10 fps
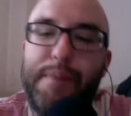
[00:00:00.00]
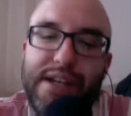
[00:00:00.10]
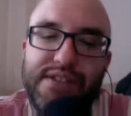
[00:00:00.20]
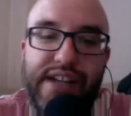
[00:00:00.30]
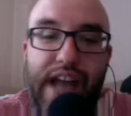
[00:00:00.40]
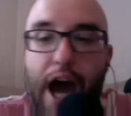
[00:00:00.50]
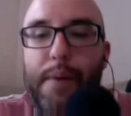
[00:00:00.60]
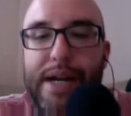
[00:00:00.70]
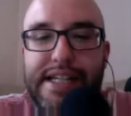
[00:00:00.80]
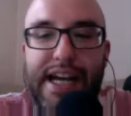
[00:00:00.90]
because like how
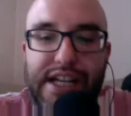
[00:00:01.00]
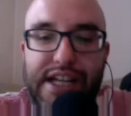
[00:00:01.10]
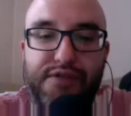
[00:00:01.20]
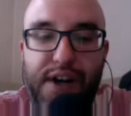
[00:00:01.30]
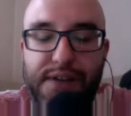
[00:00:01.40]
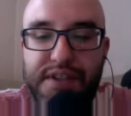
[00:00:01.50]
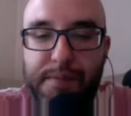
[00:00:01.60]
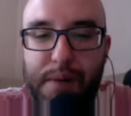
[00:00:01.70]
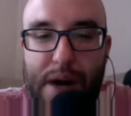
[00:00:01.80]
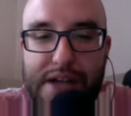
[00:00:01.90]
many decades involve
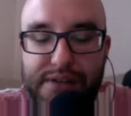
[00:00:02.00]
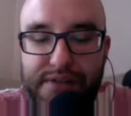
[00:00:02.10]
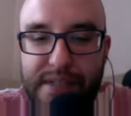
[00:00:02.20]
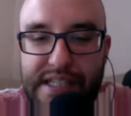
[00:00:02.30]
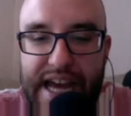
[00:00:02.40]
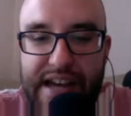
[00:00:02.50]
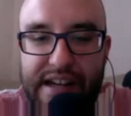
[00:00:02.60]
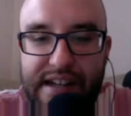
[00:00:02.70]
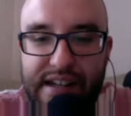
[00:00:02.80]
somebody rising from the dead?